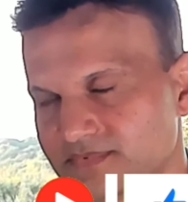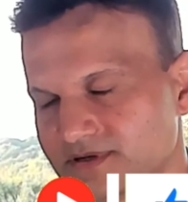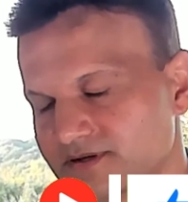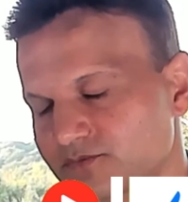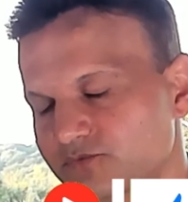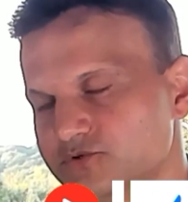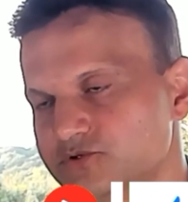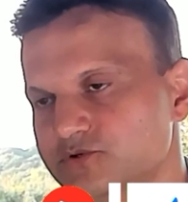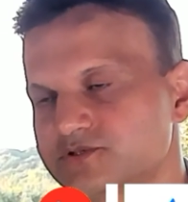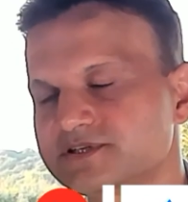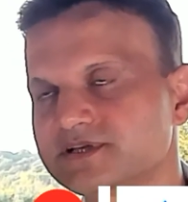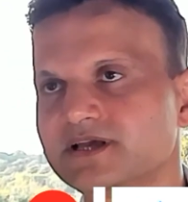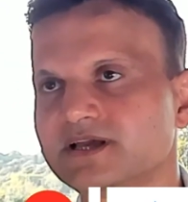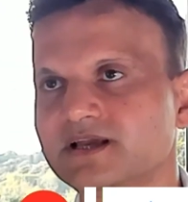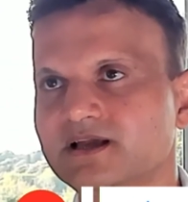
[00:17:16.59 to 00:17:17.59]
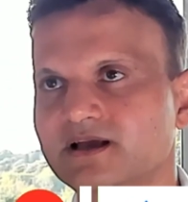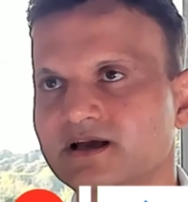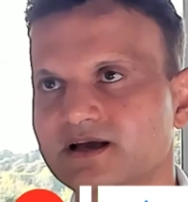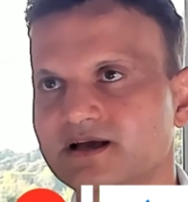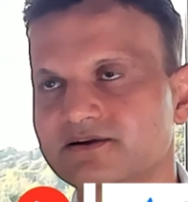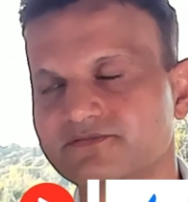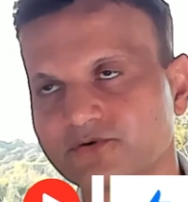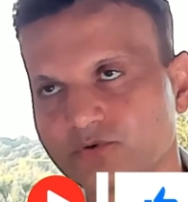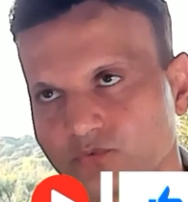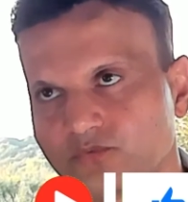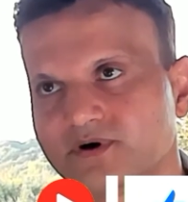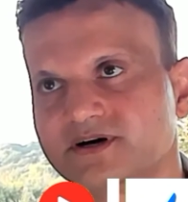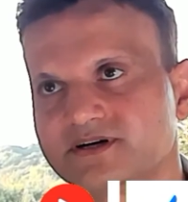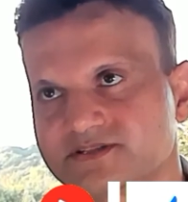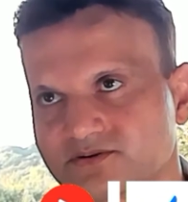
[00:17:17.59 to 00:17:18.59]
Would you say a few
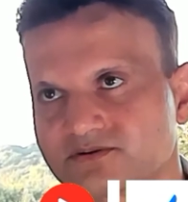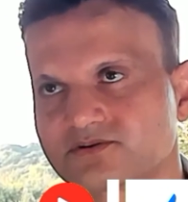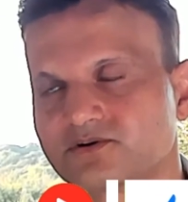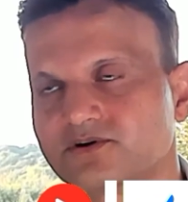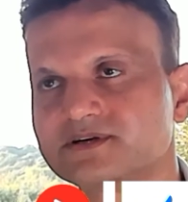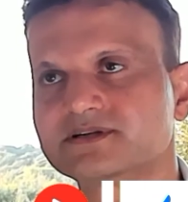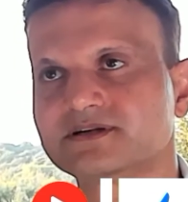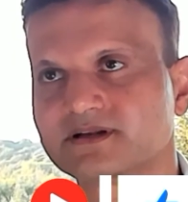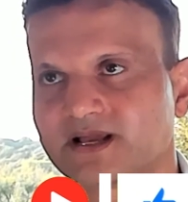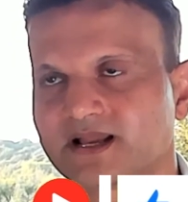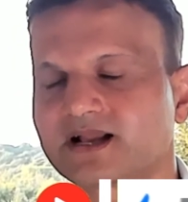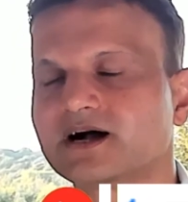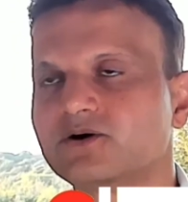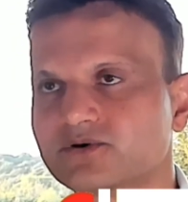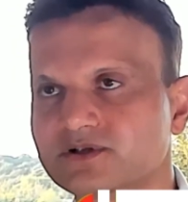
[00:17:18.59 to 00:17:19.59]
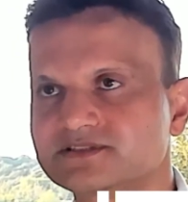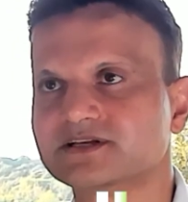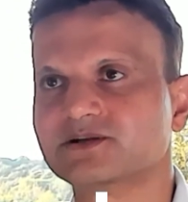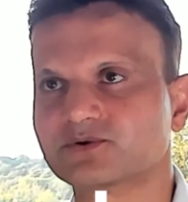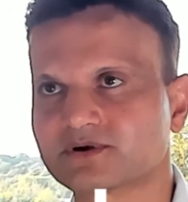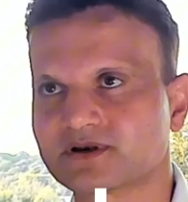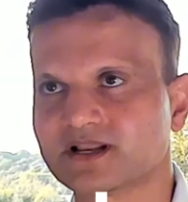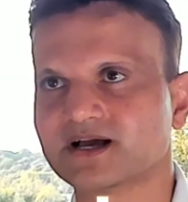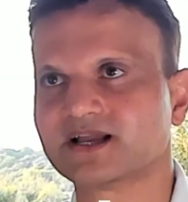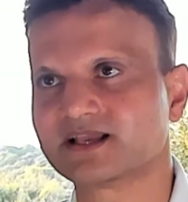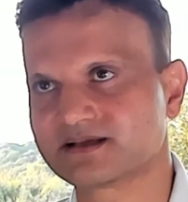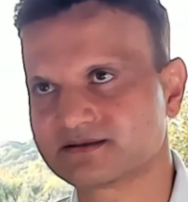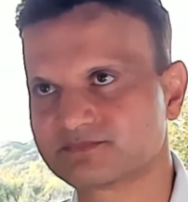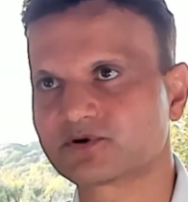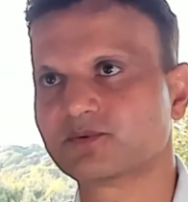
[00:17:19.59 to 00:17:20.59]
words on goiter, like how does it look
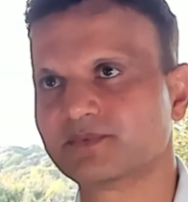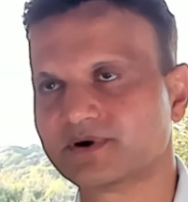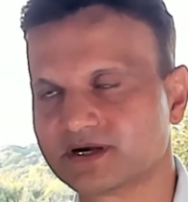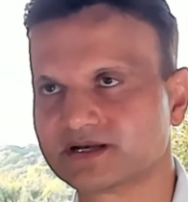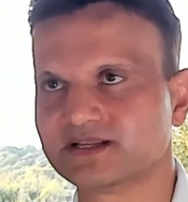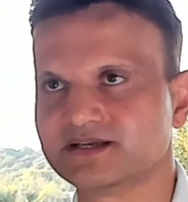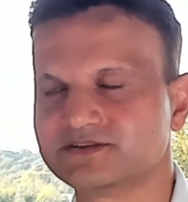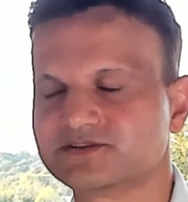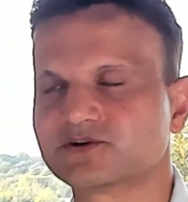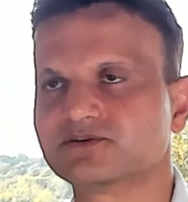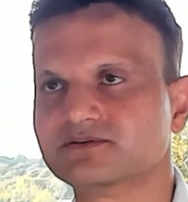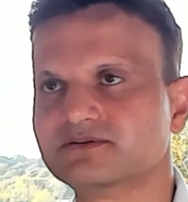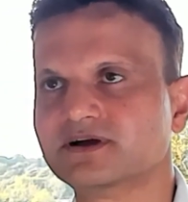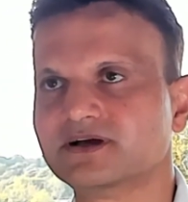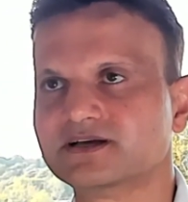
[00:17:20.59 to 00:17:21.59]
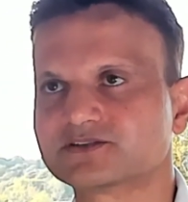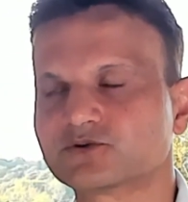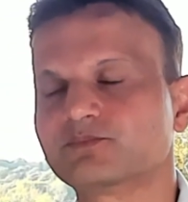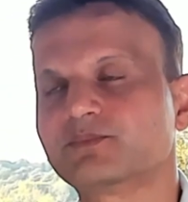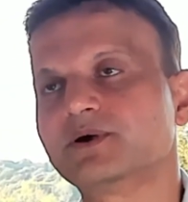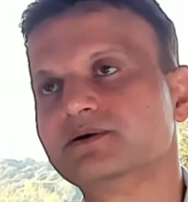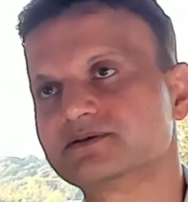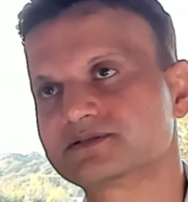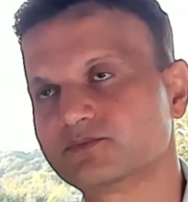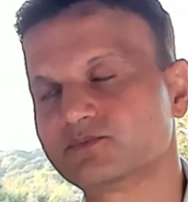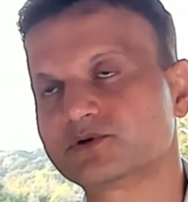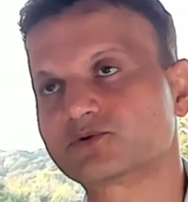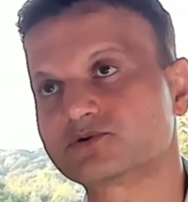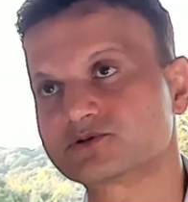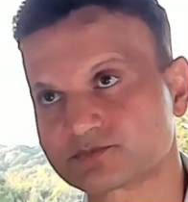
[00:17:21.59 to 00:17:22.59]
like prominently, so
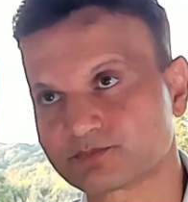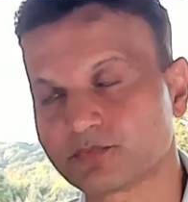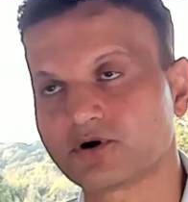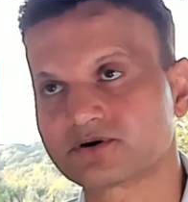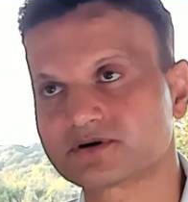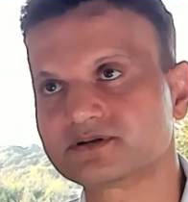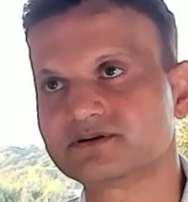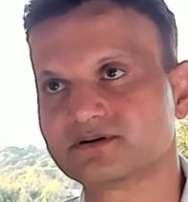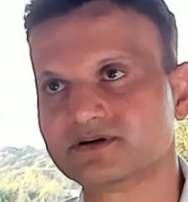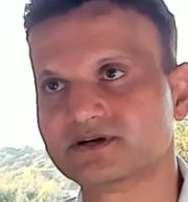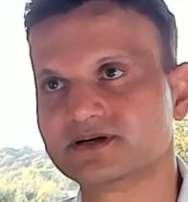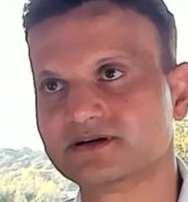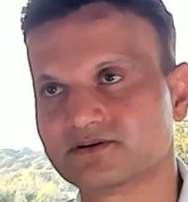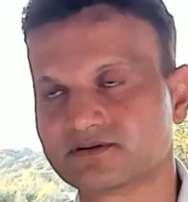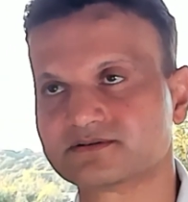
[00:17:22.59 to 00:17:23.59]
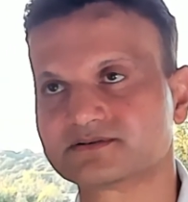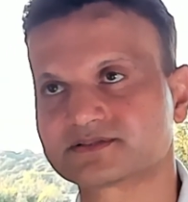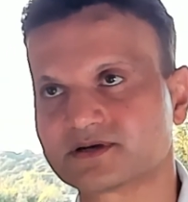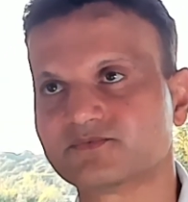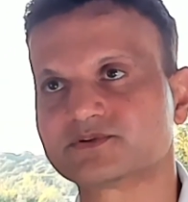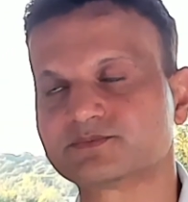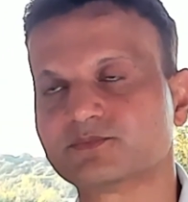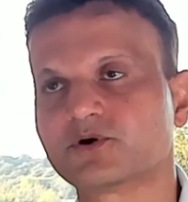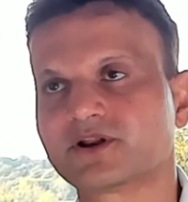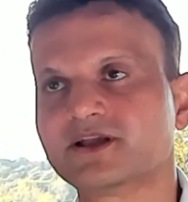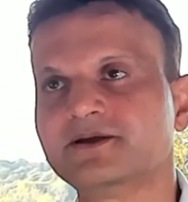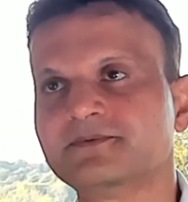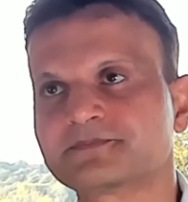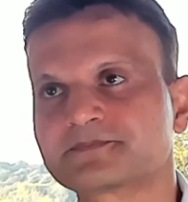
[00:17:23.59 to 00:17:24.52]
someone could spot on someone's body?